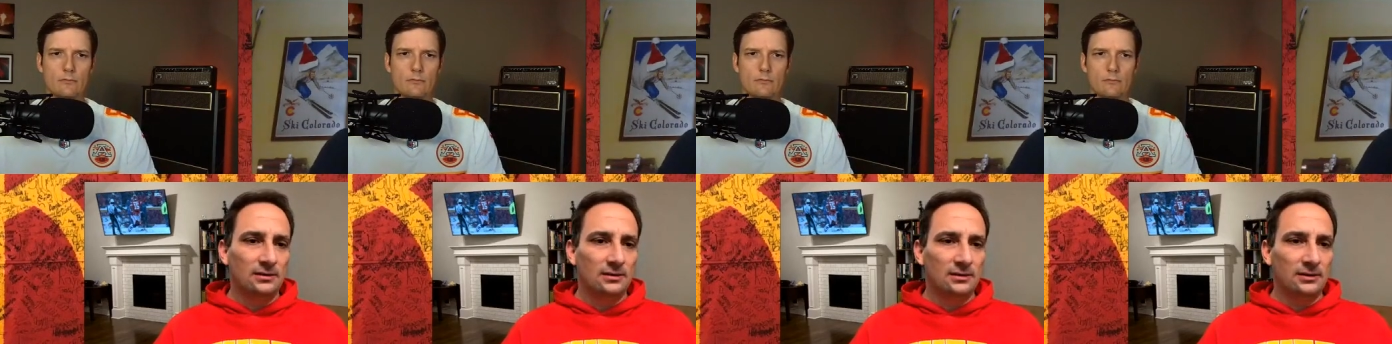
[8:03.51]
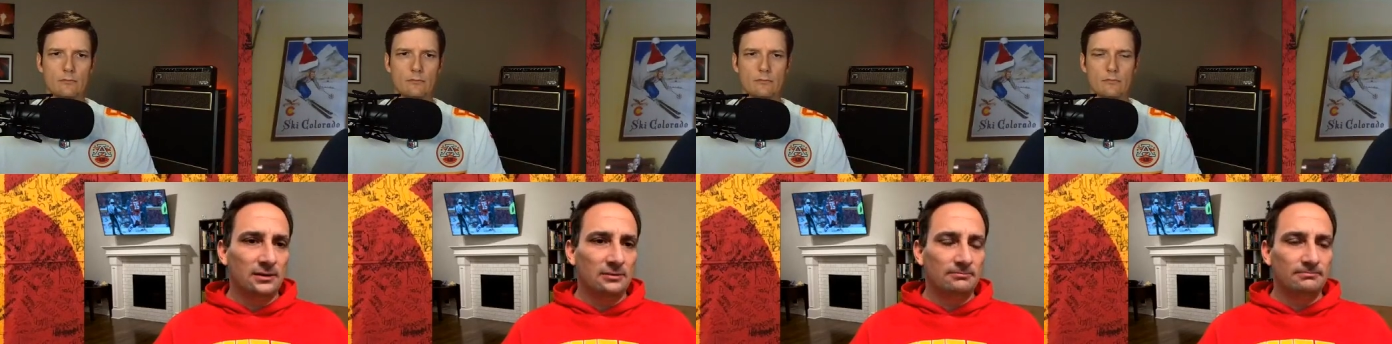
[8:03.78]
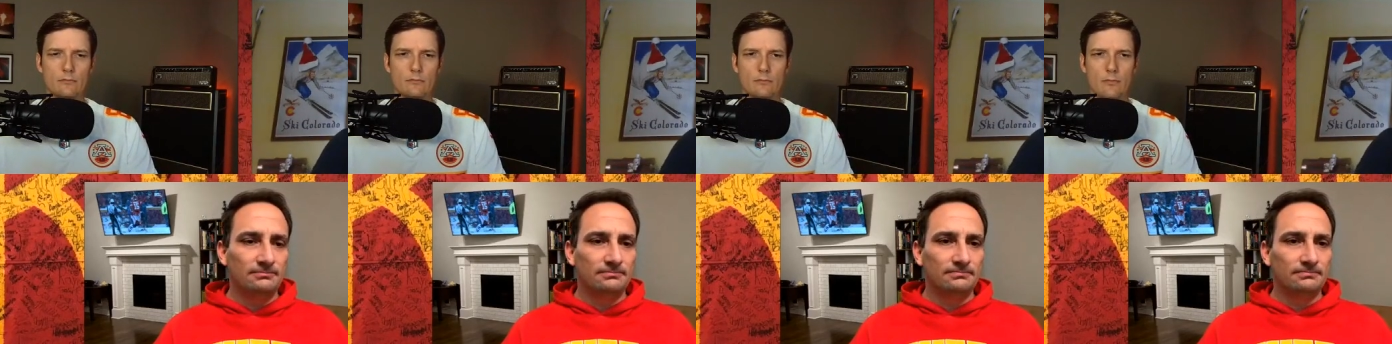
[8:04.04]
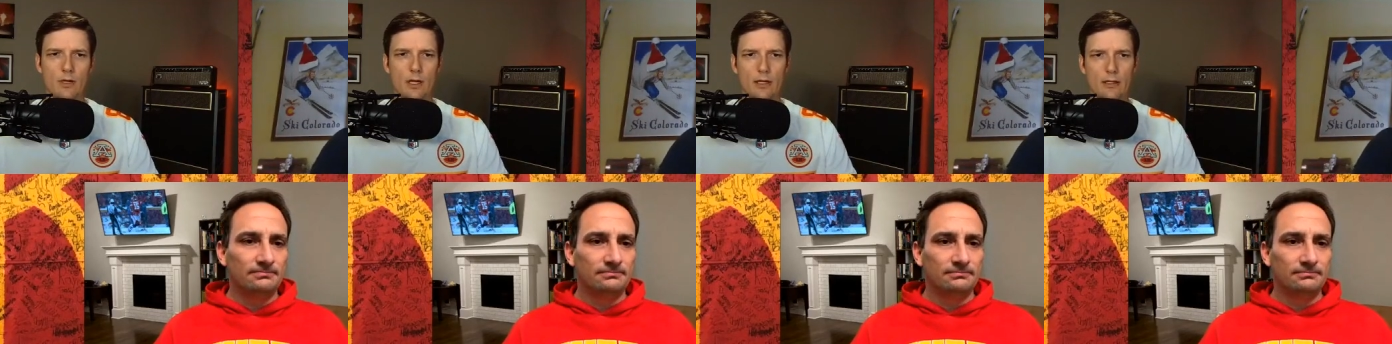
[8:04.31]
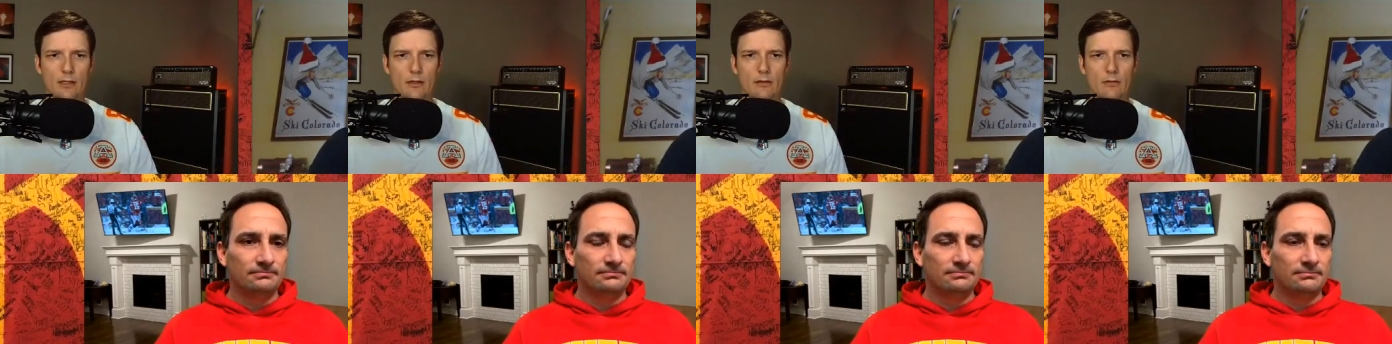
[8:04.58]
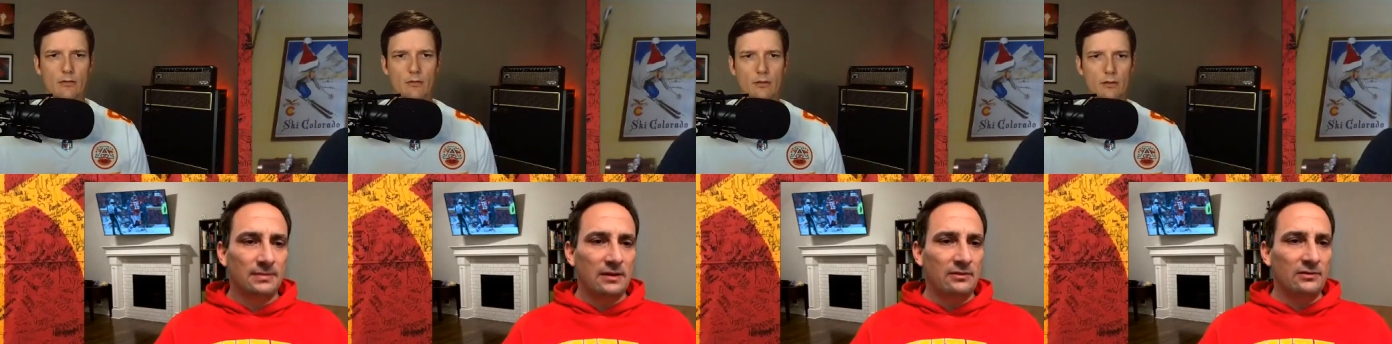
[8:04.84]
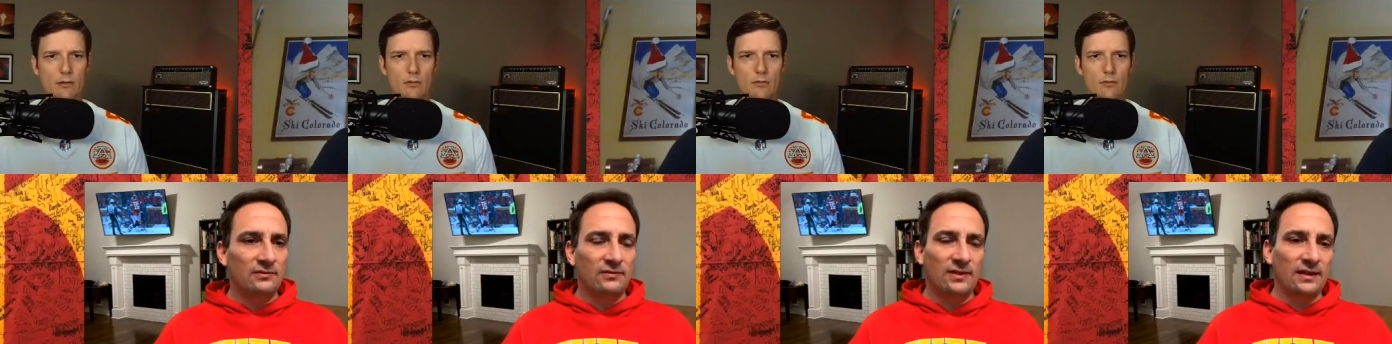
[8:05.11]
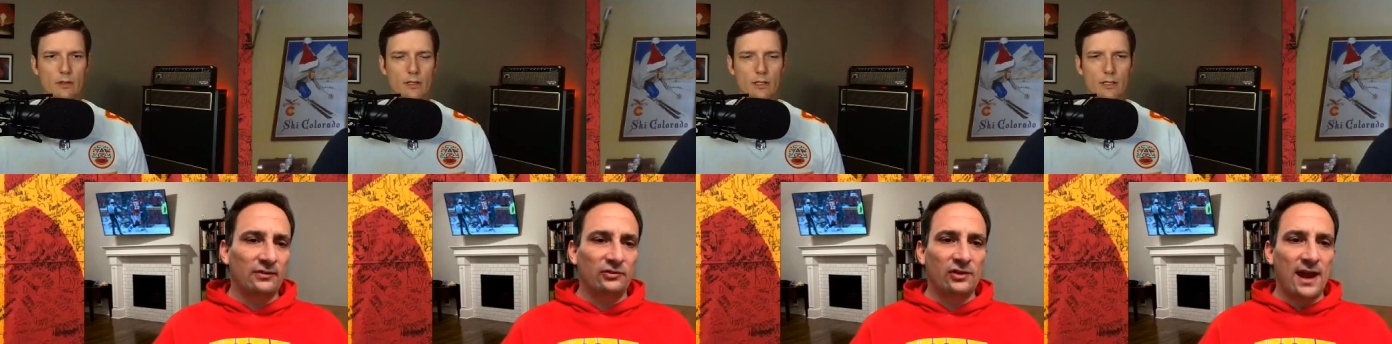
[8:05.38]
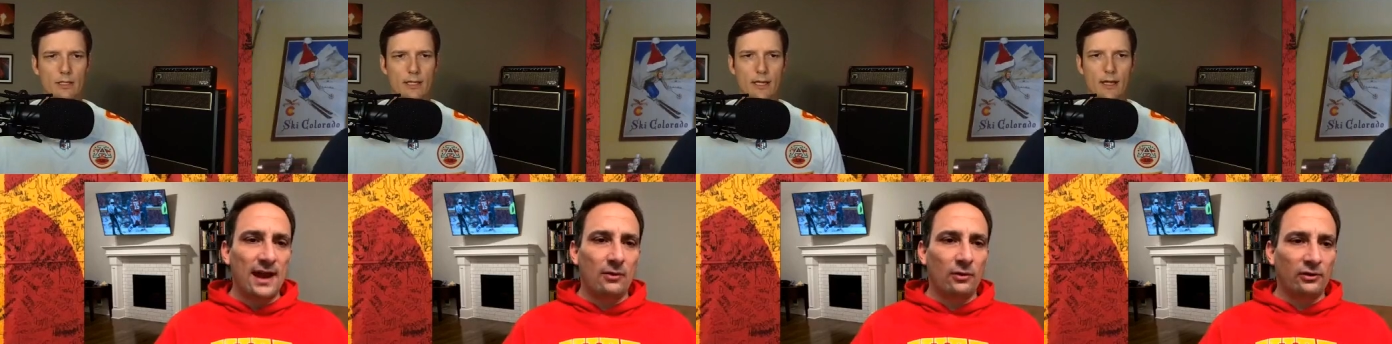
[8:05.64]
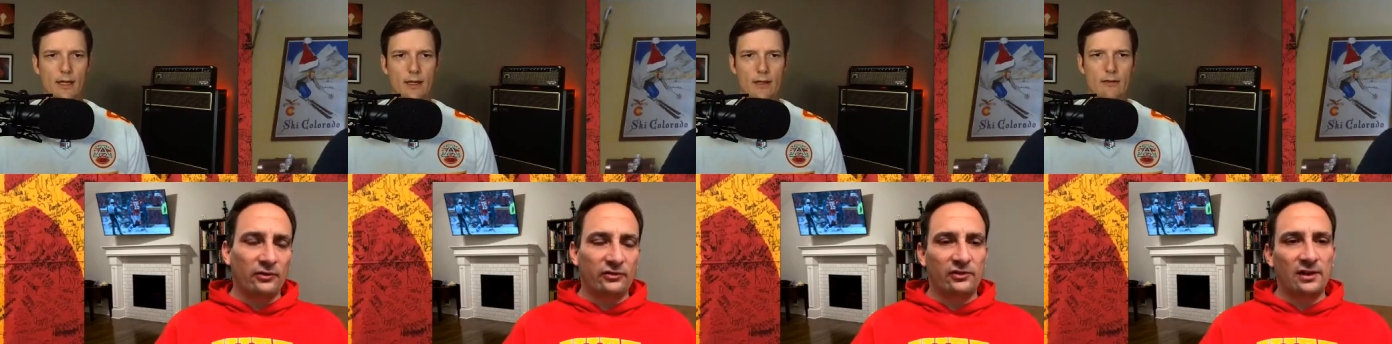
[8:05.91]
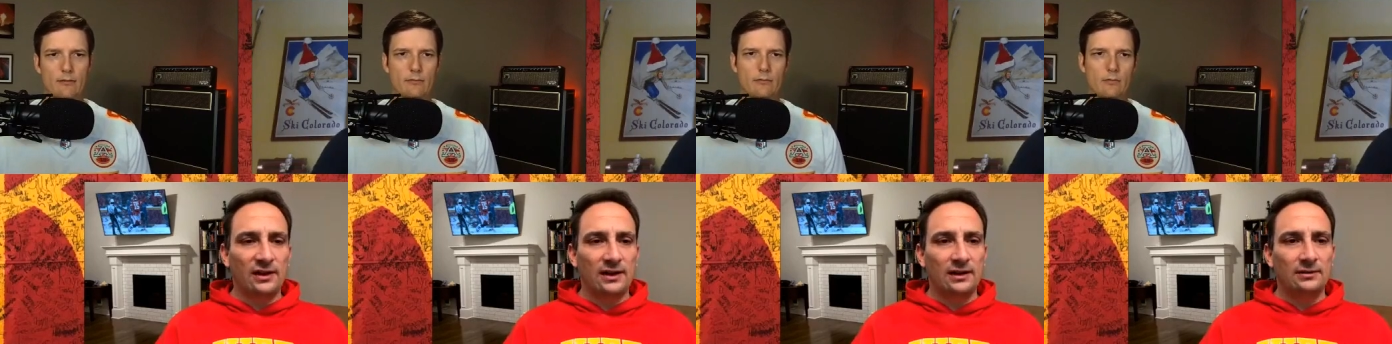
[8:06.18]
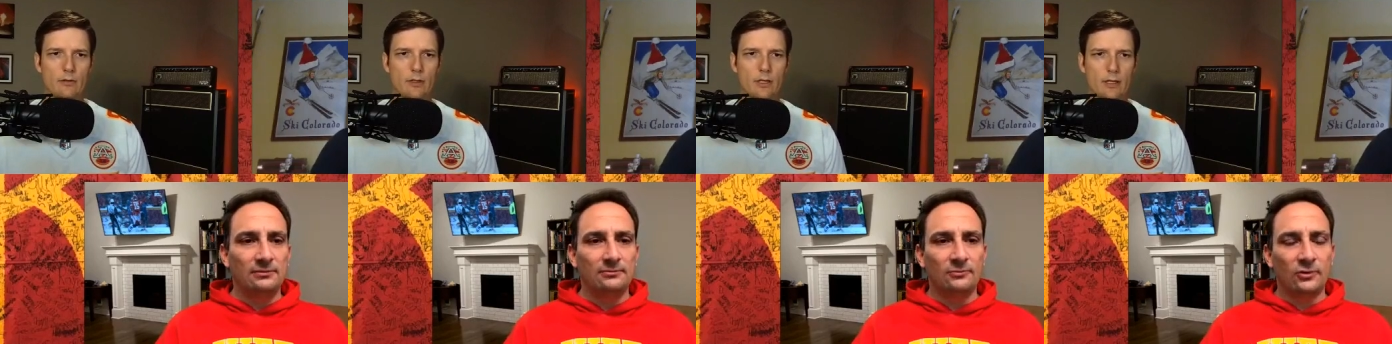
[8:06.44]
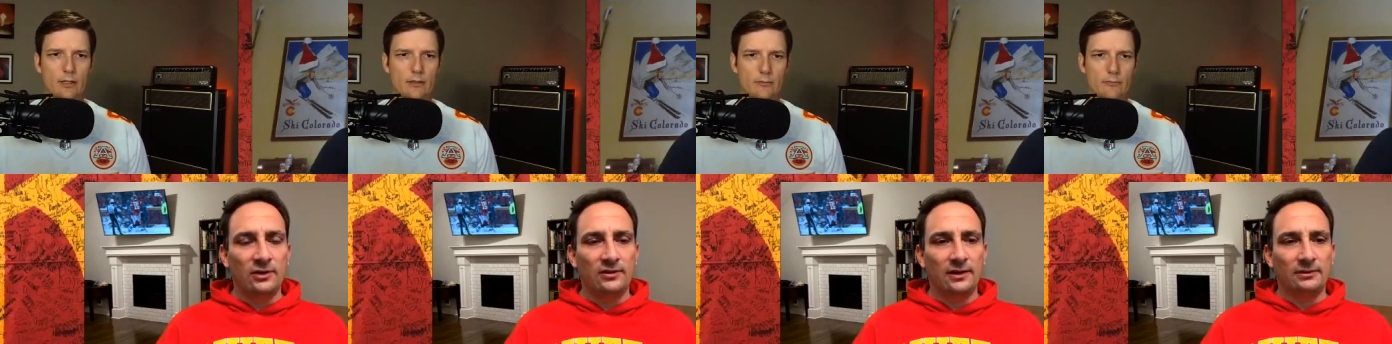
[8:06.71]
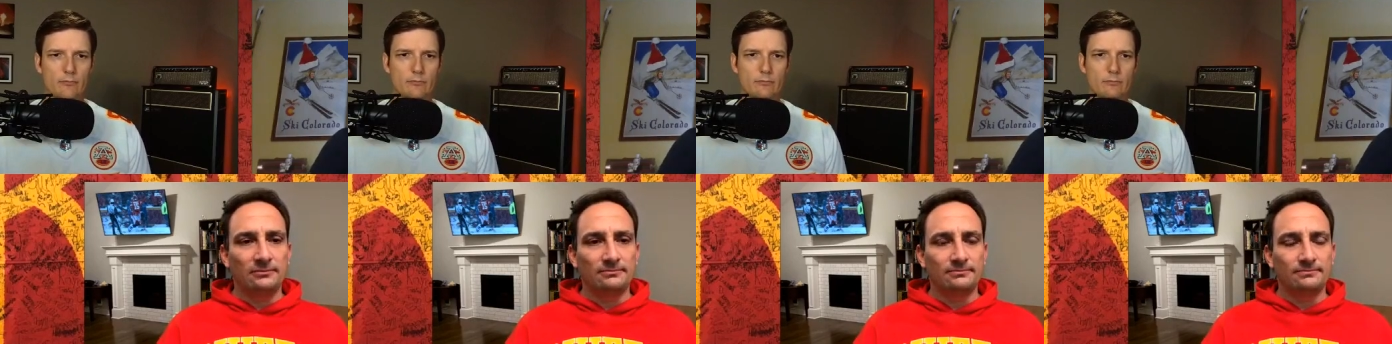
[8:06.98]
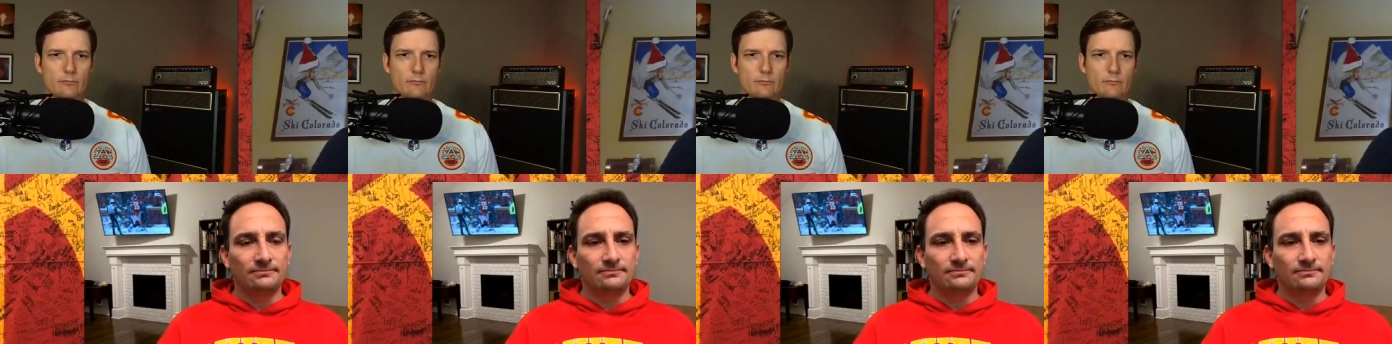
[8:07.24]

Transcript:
Speaker 1: Um, maybe you think the Jaguars yeah. in. What do you think?